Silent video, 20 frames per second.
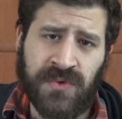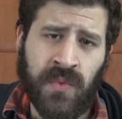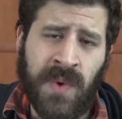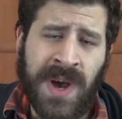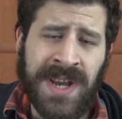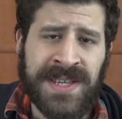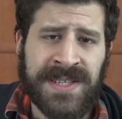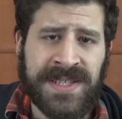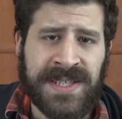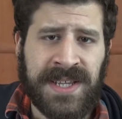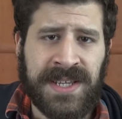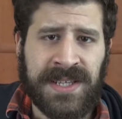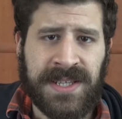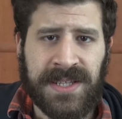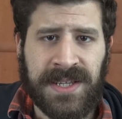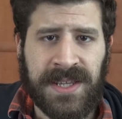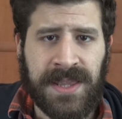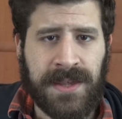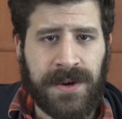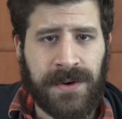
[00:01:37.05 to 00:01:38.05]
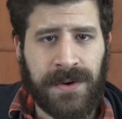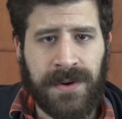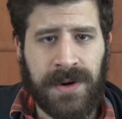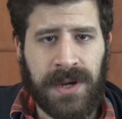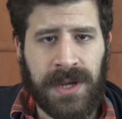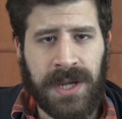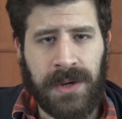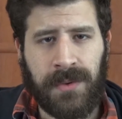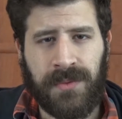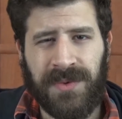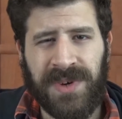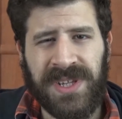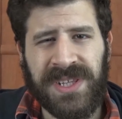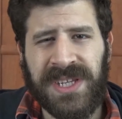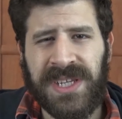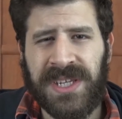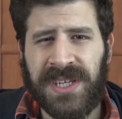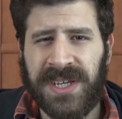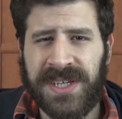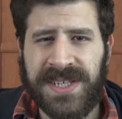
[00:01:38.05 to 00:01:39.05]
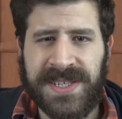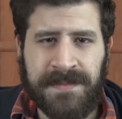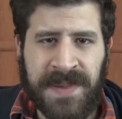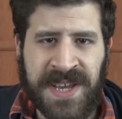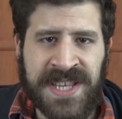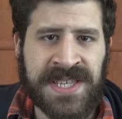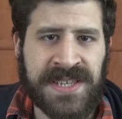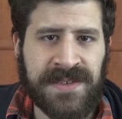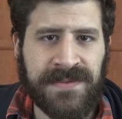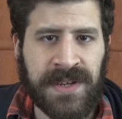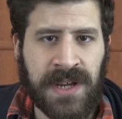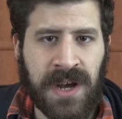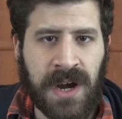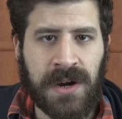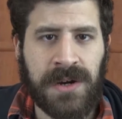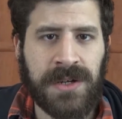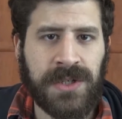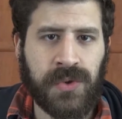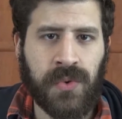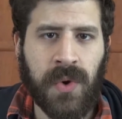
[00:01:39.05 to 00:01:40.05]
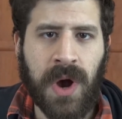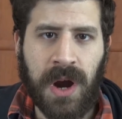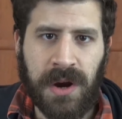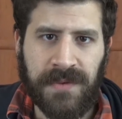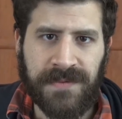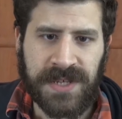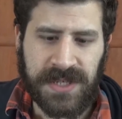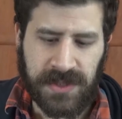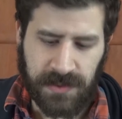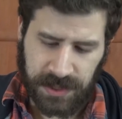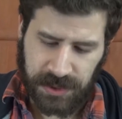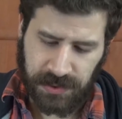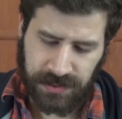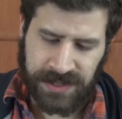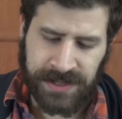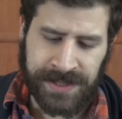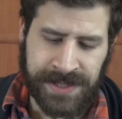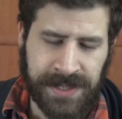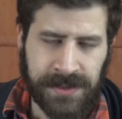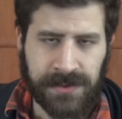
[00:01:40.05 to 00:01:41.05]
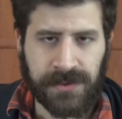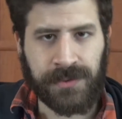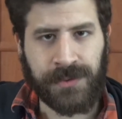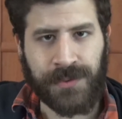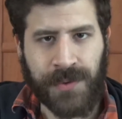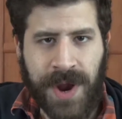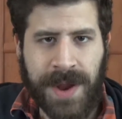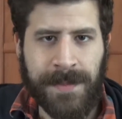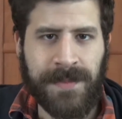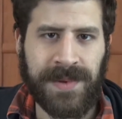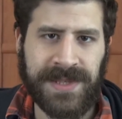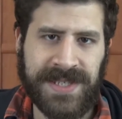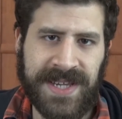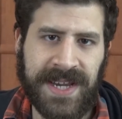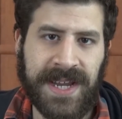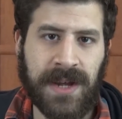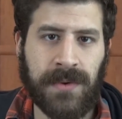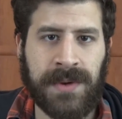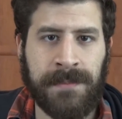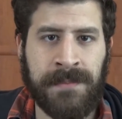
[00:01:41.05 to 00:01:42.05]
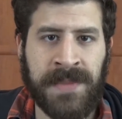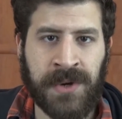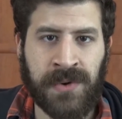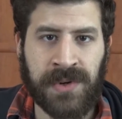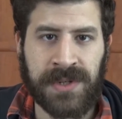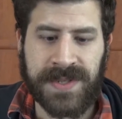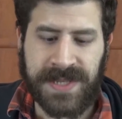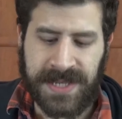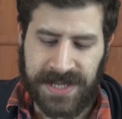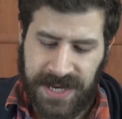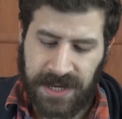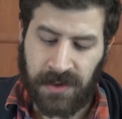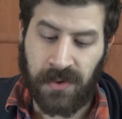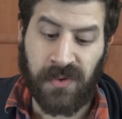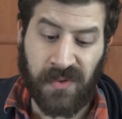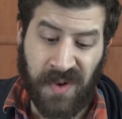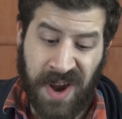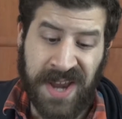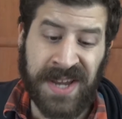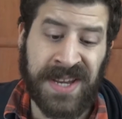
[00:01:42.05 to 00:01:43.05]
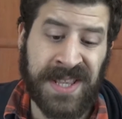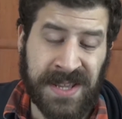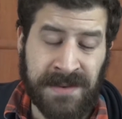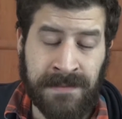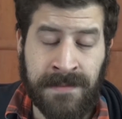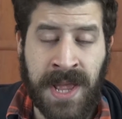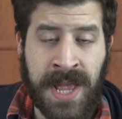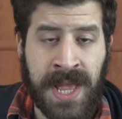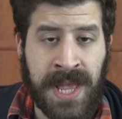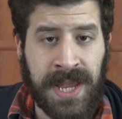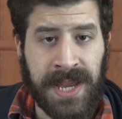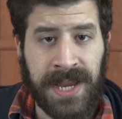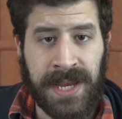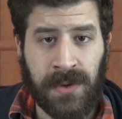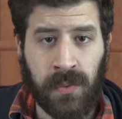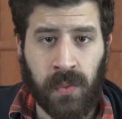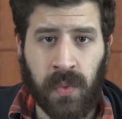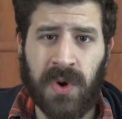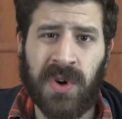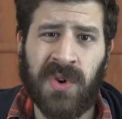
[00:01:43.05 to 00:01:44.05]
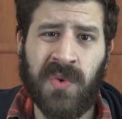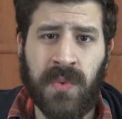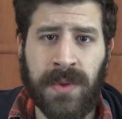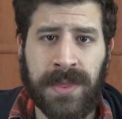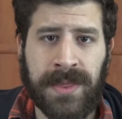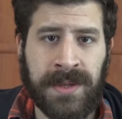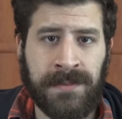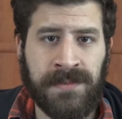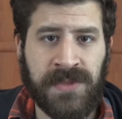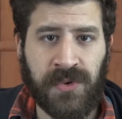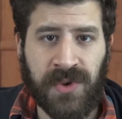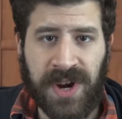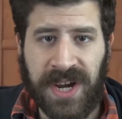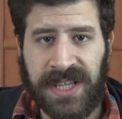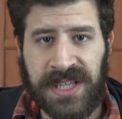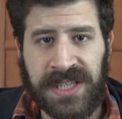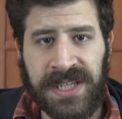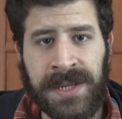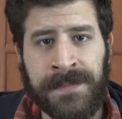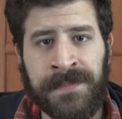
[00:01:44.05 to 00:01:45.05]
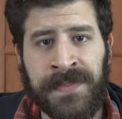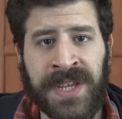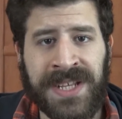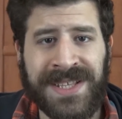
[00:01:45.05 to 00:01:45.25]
One is that they're uh, really expensive and hard to harvest. You actually need to grab, take out the minerals and then grind them and work with them directly.